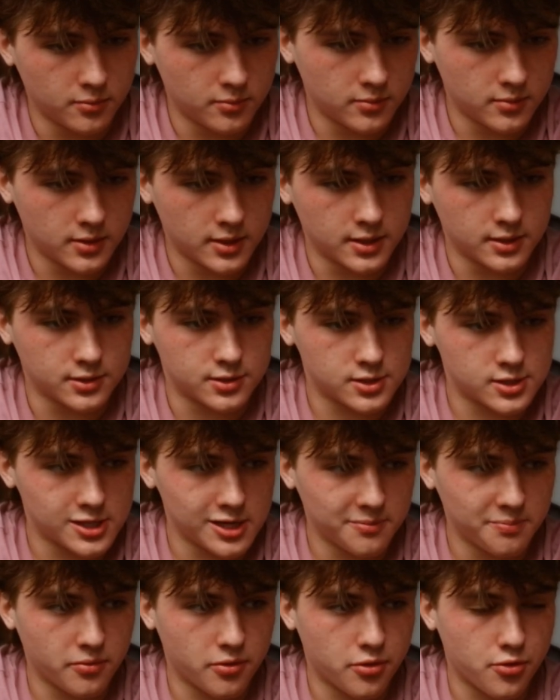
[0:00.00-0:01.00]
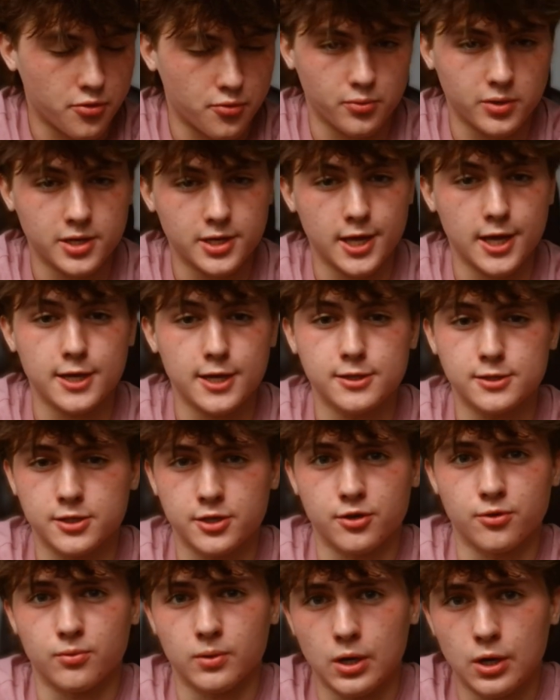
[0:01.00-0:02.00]
and skip 3 days in
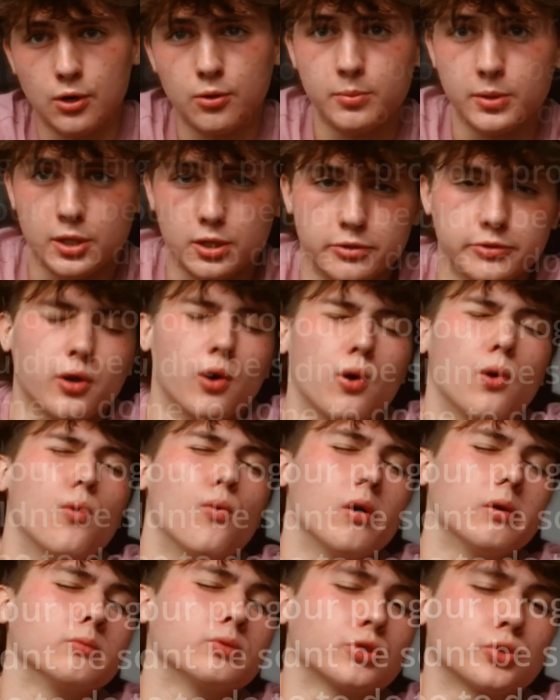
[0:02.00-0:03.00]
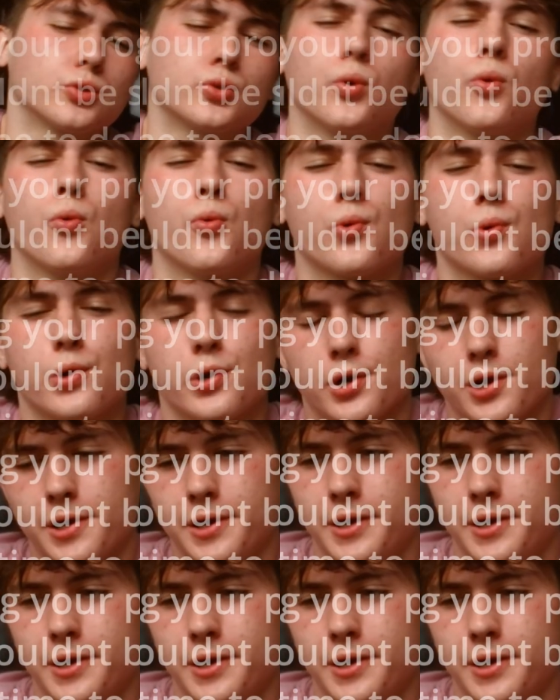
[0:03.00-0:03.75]
a row because, oh, I'm sore.